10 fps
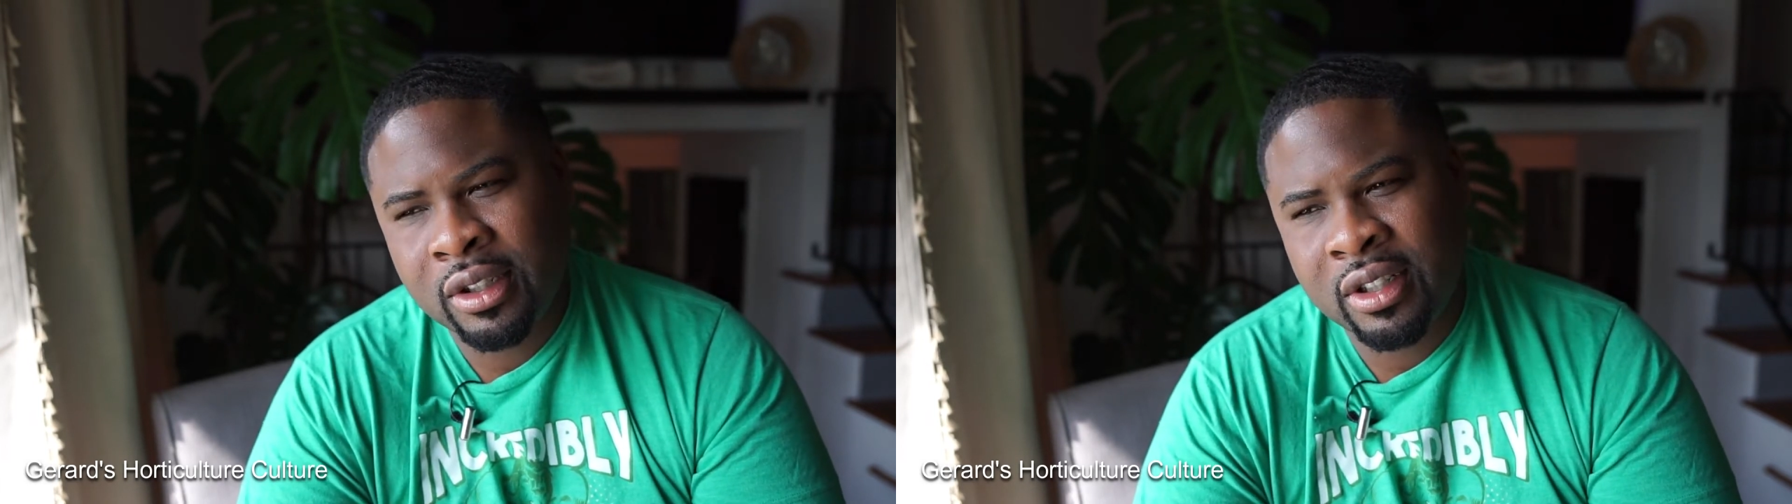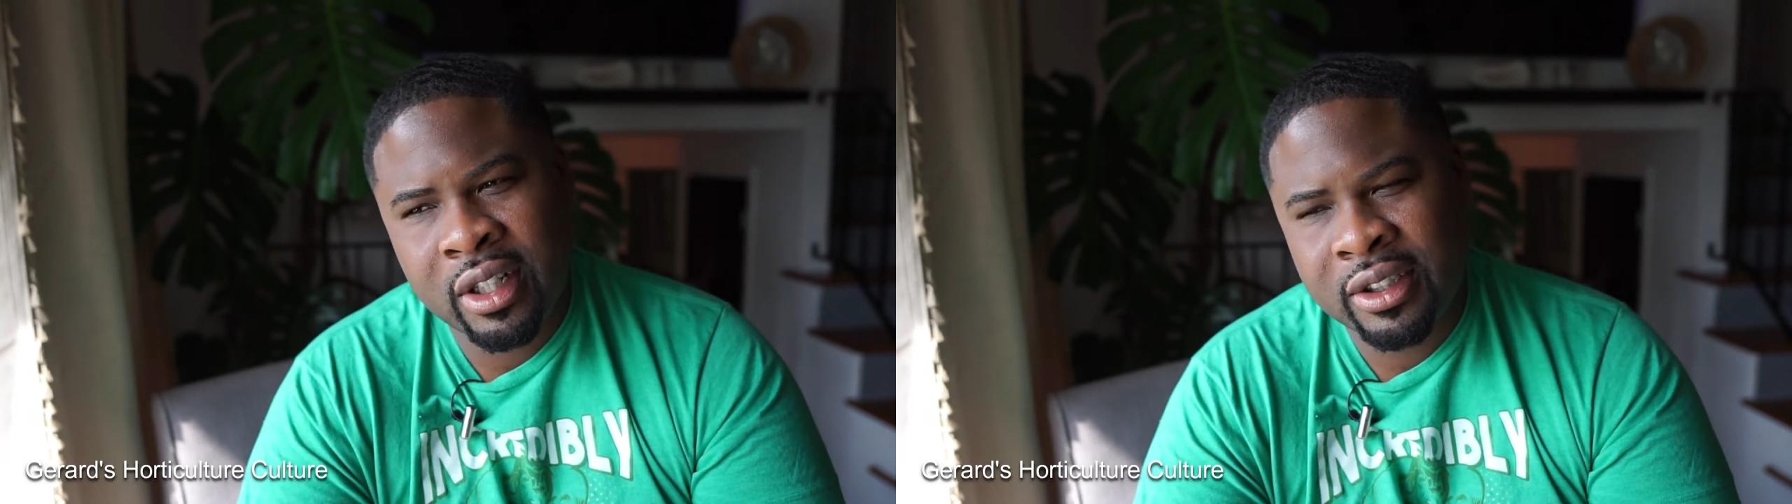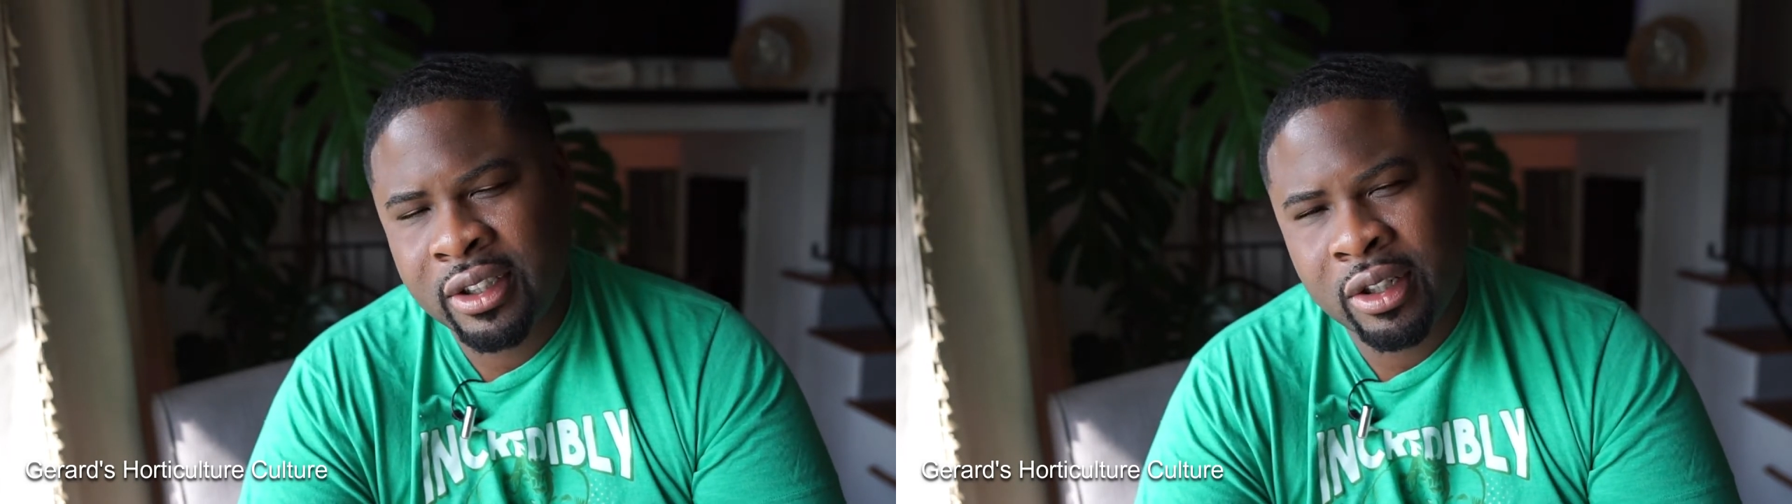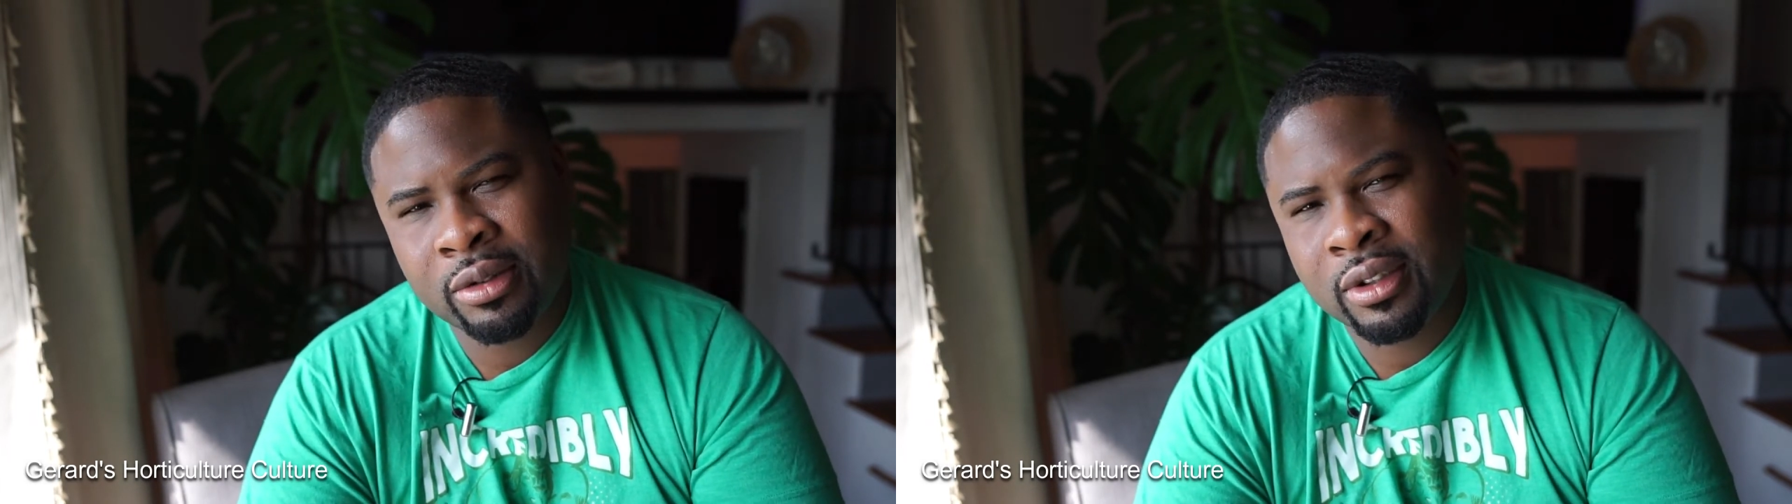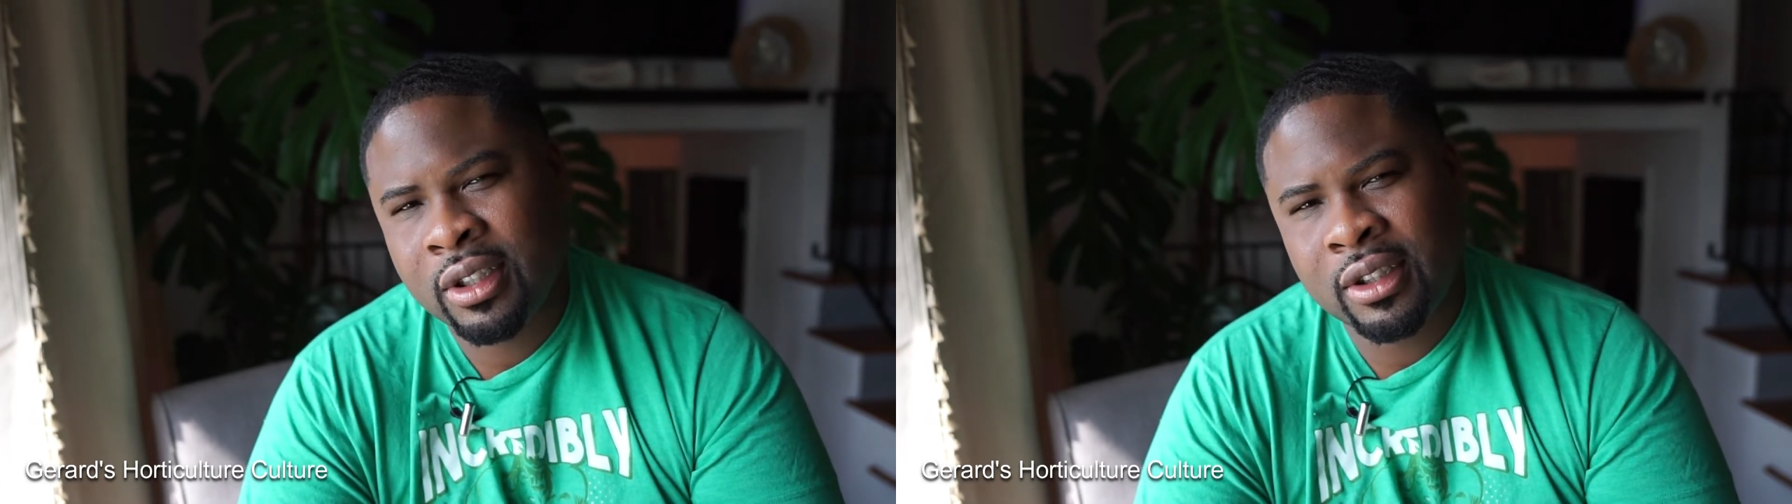
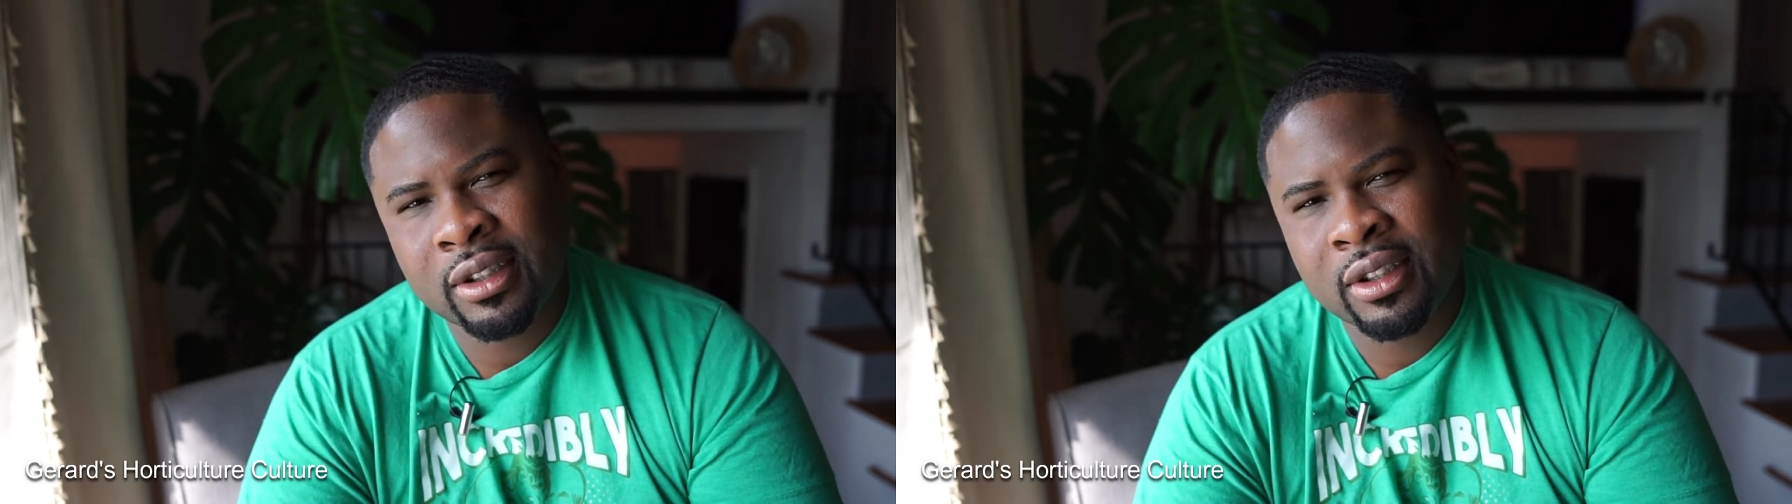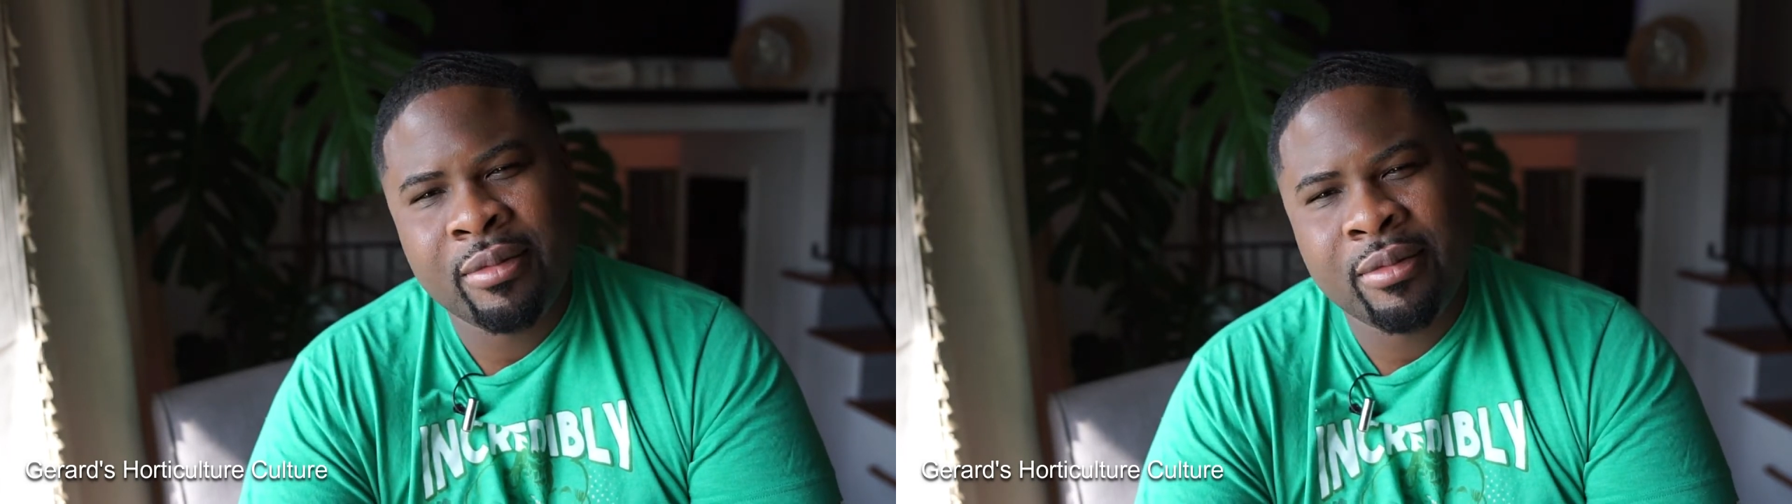deliciosas?